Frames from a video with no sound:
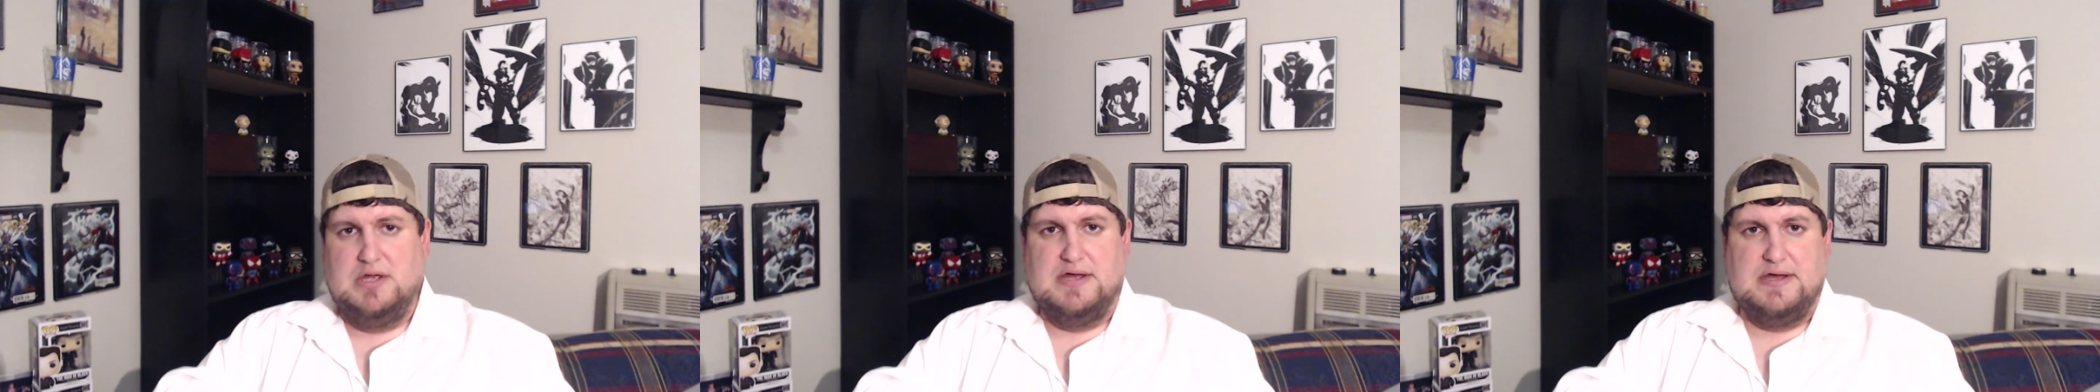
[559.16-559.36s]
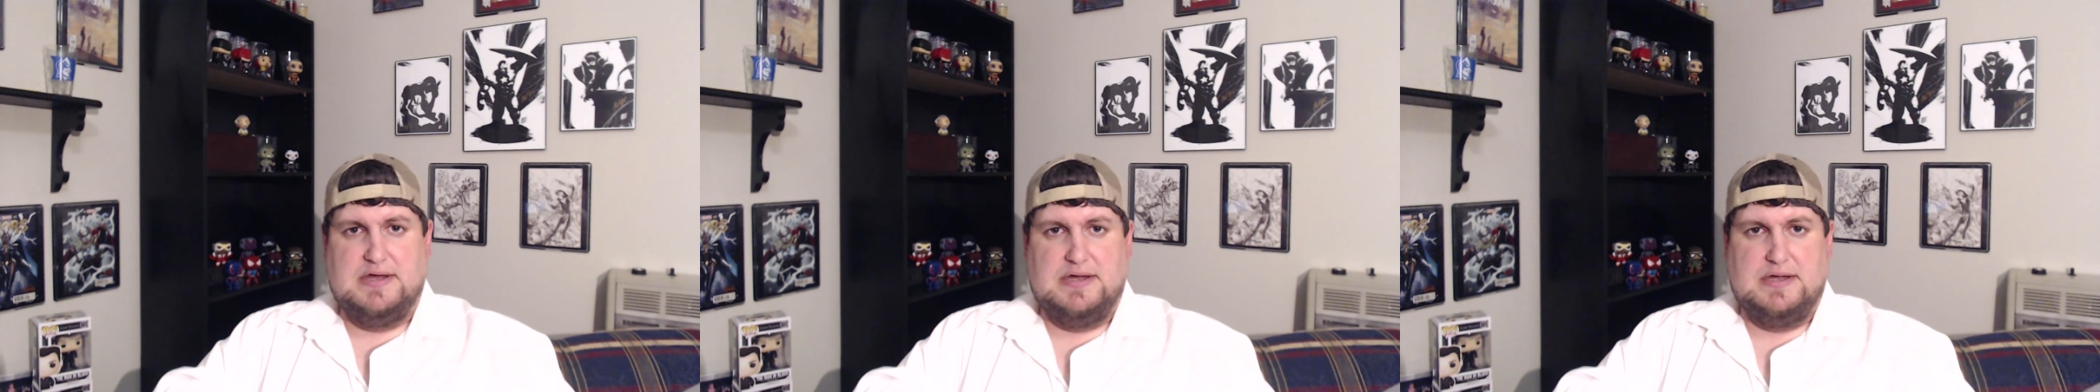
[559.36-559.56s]

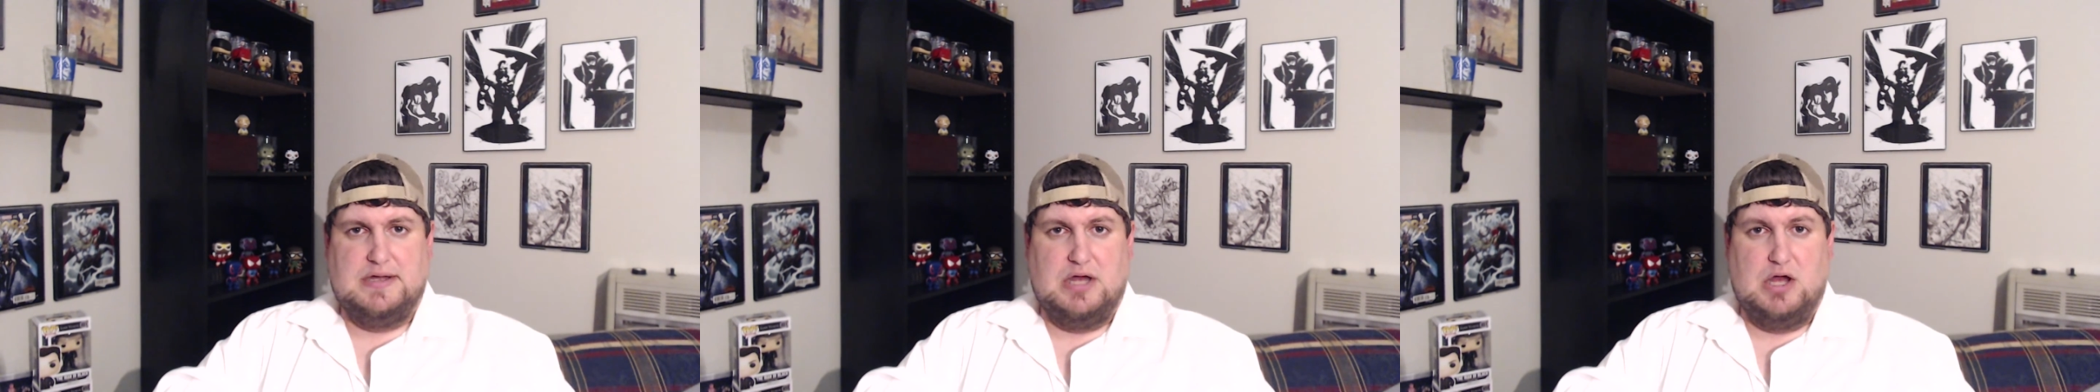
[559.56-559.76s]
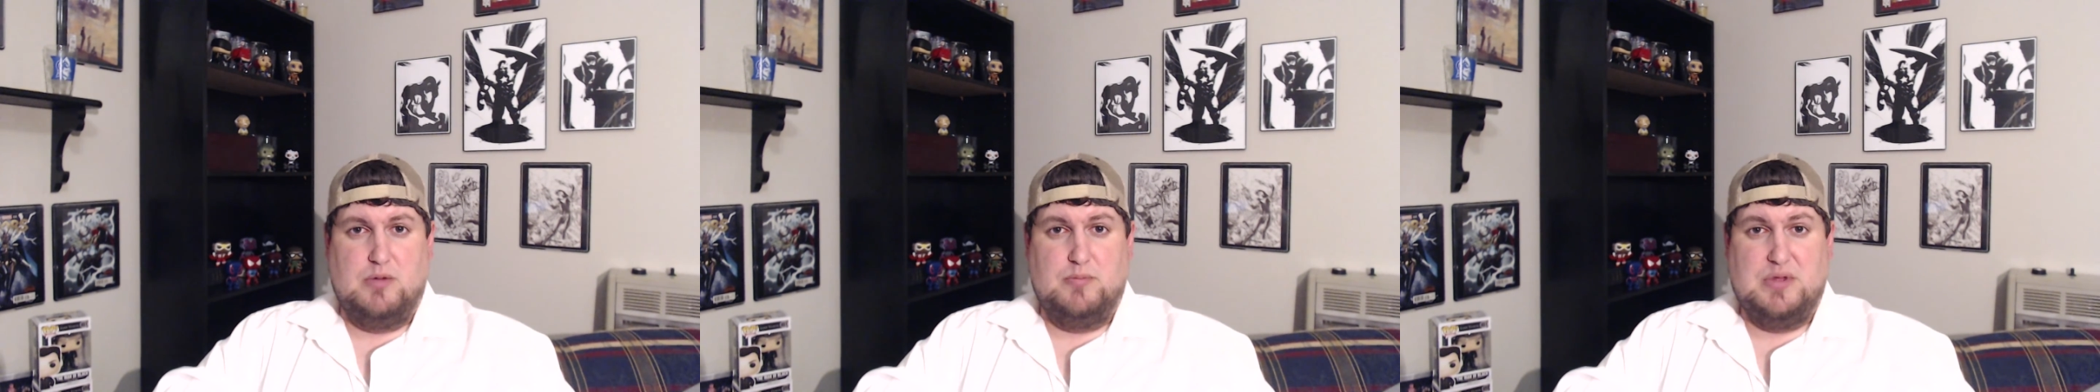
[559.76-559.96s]

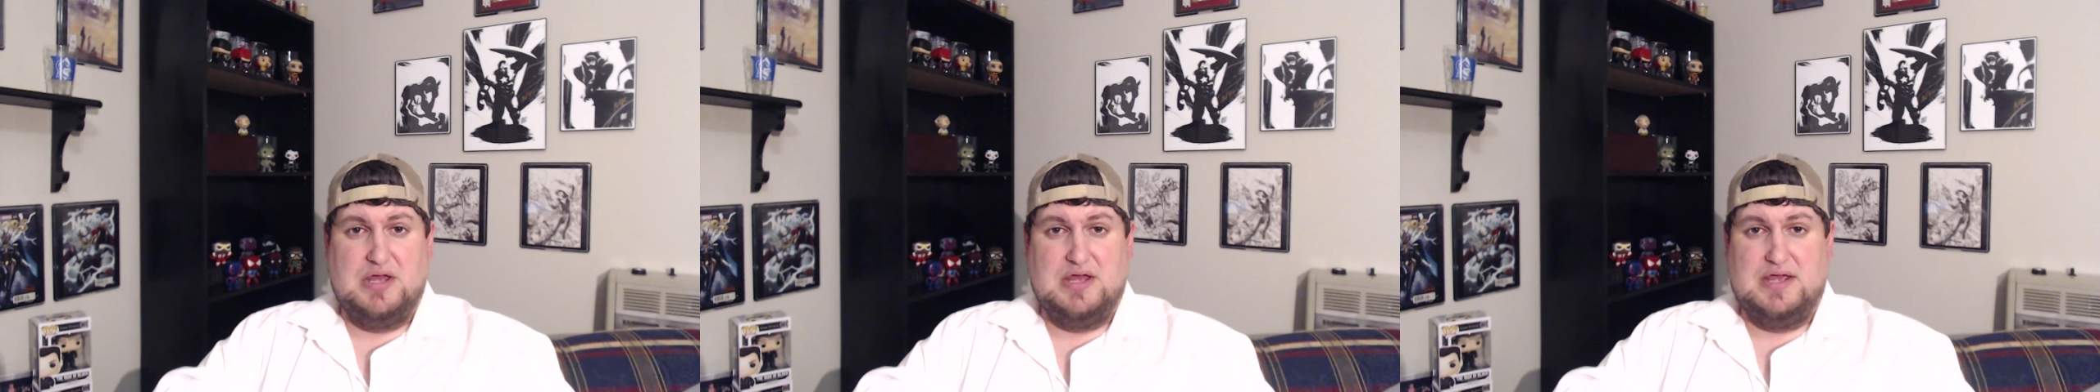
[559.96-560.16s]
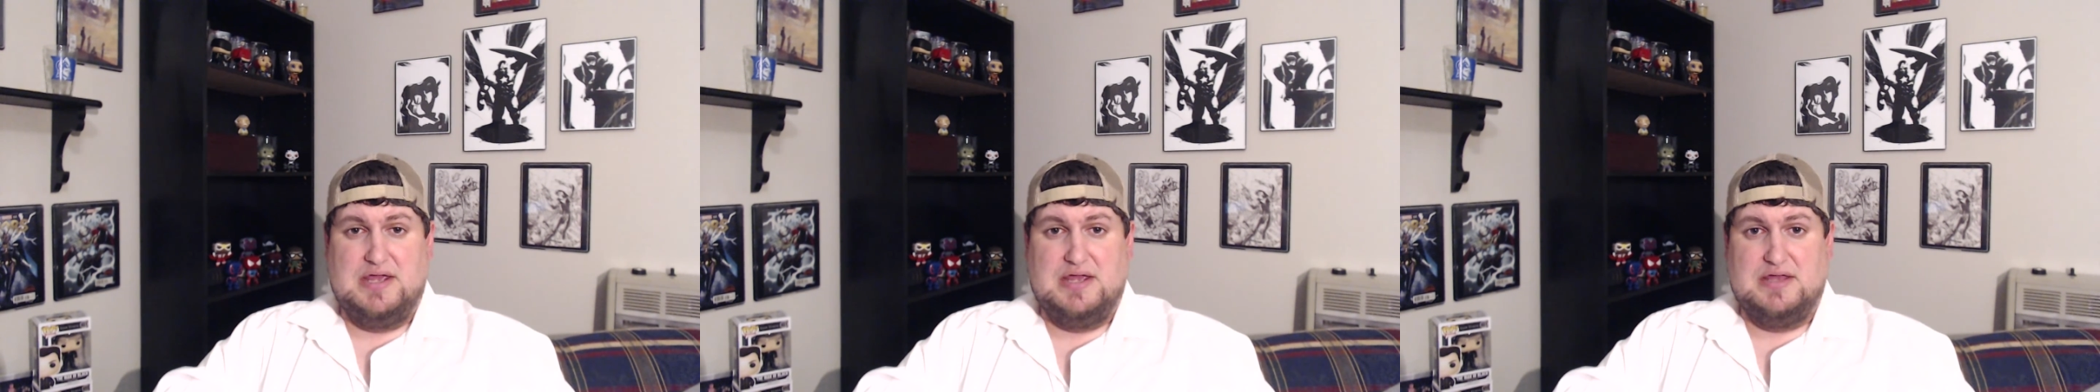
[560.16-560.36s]

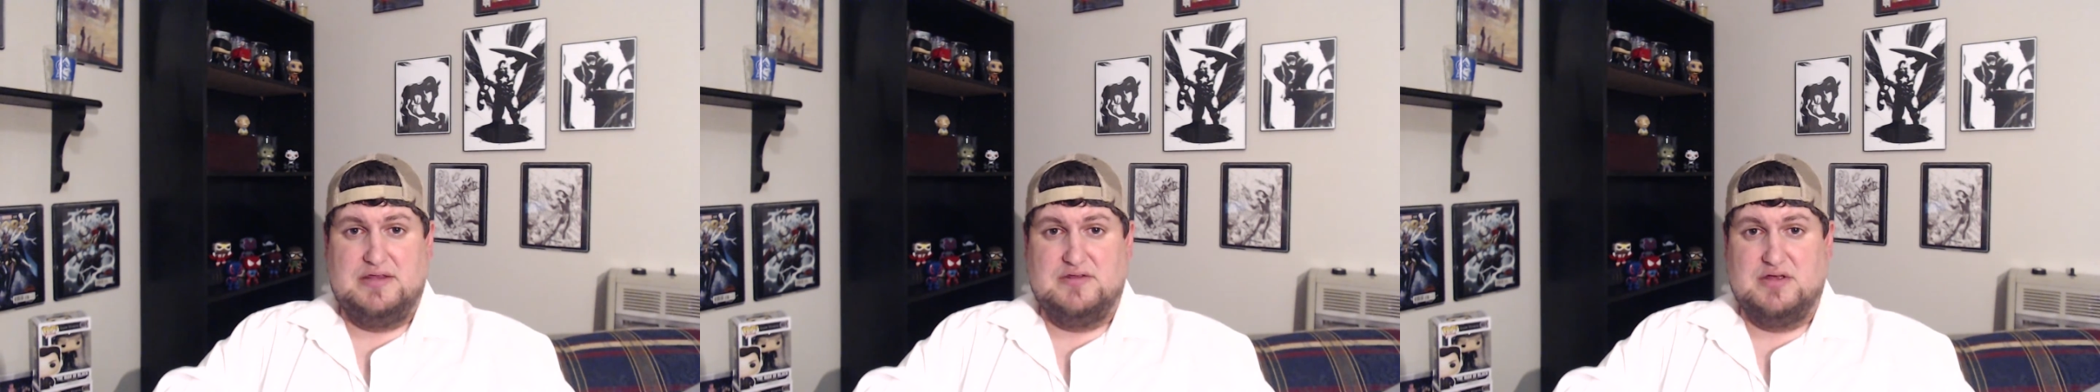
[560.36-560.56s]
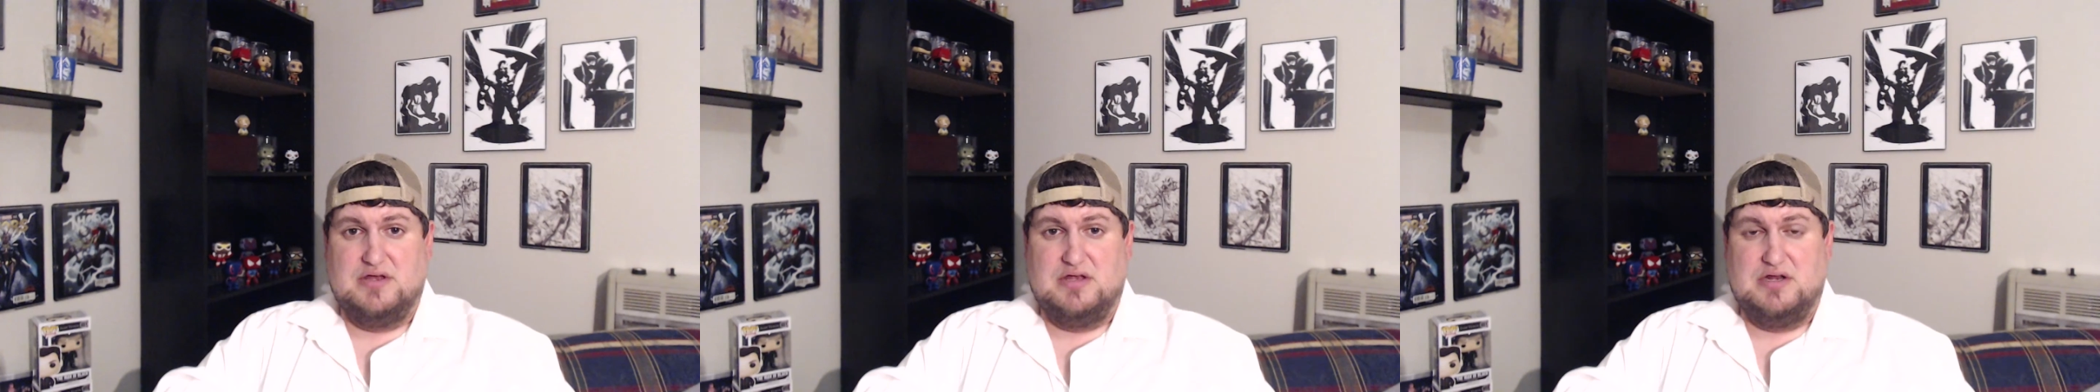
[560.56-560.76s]

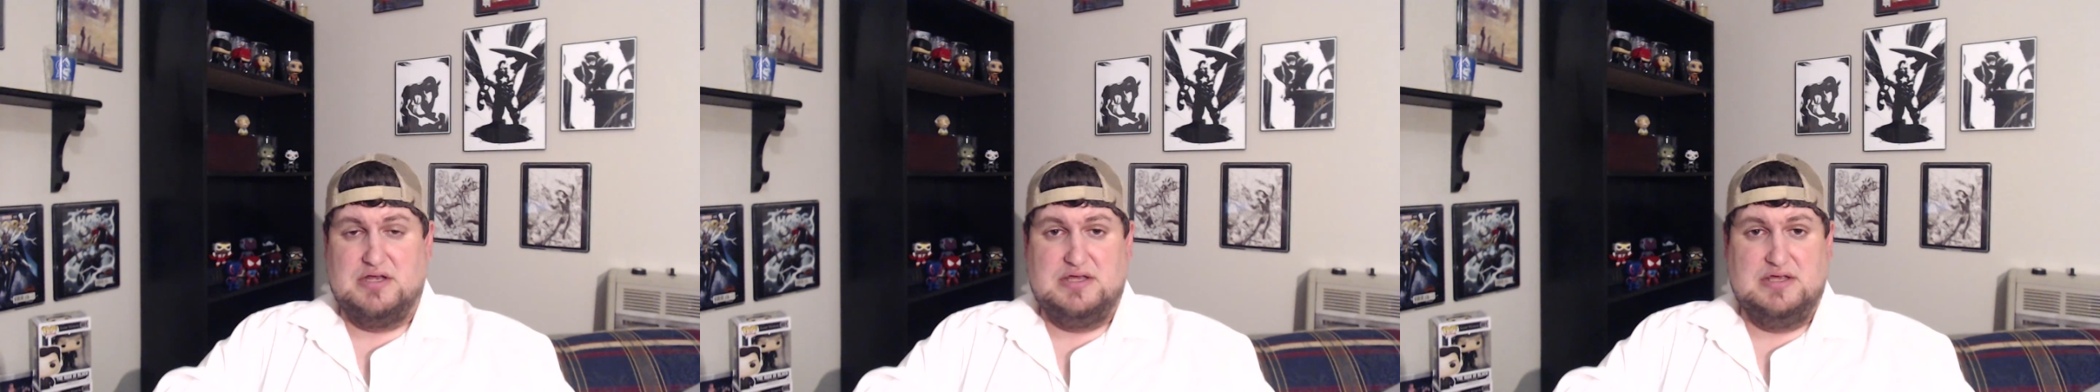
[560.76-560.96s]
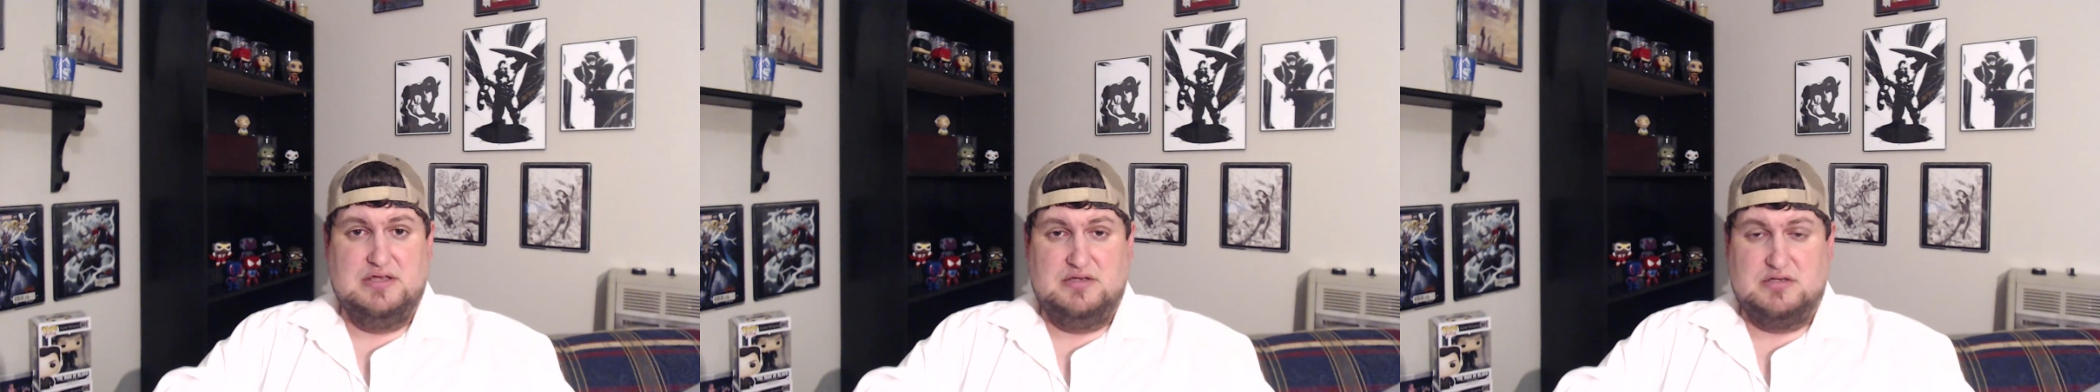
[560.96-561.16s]
And
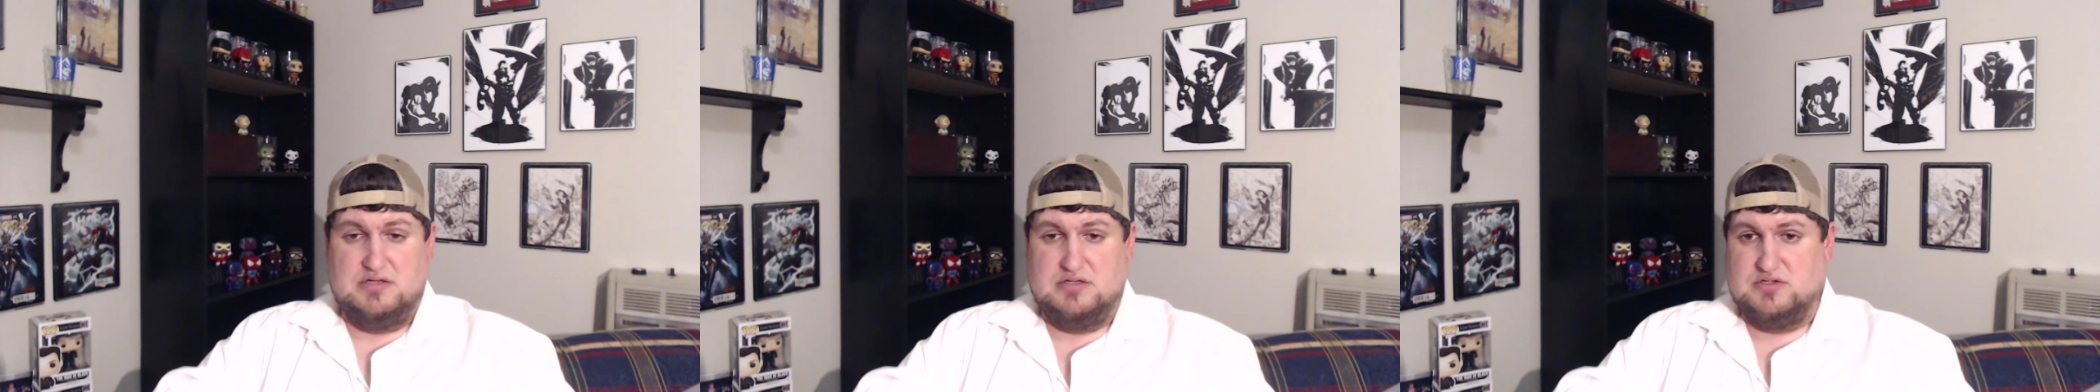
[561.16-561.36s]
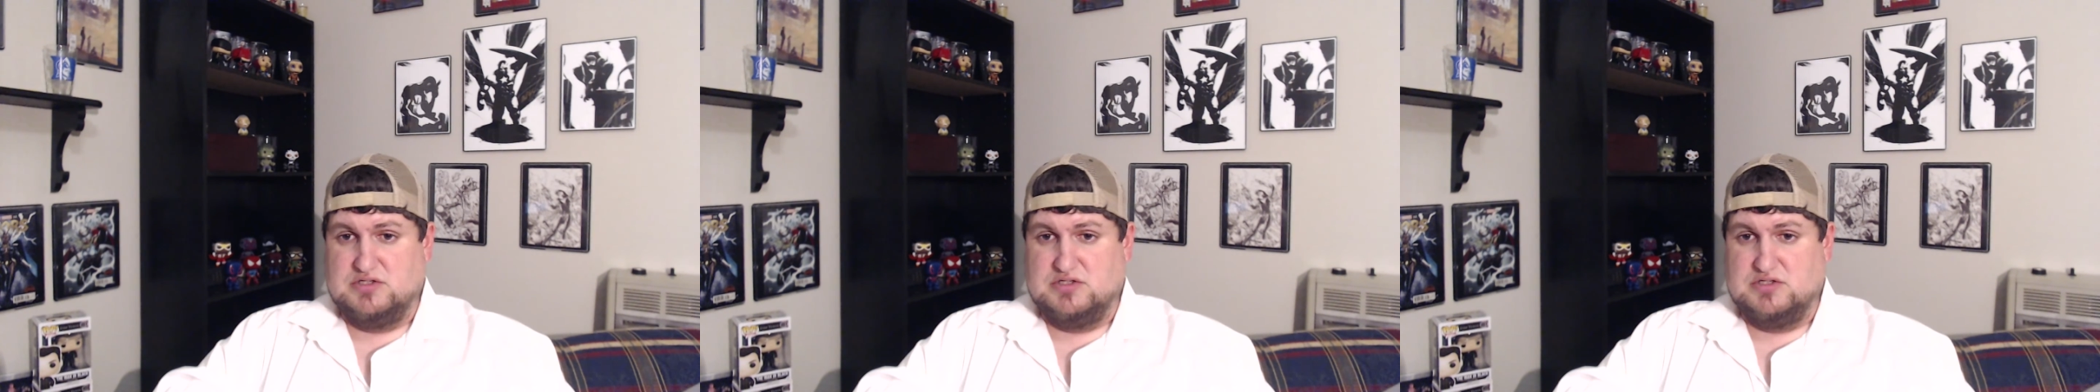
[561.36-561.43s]
again,